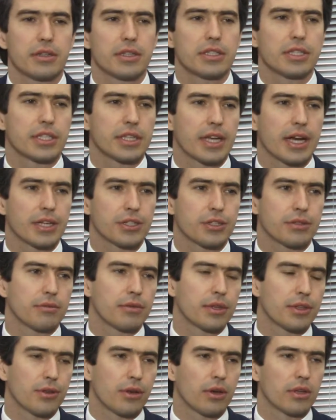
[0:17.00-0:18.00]
the discussion,
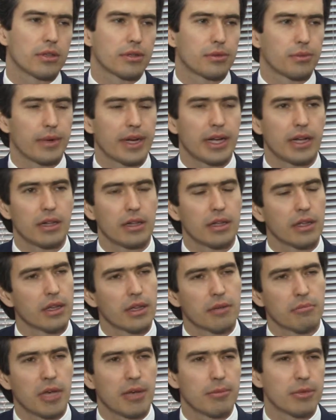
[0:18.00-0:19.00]
we thought, well,
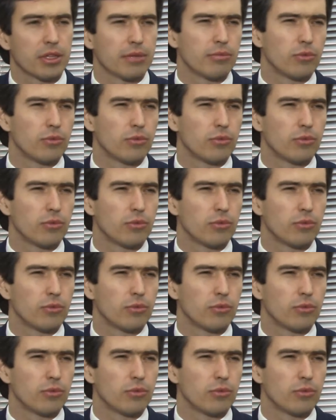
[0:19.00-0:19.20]
maybe the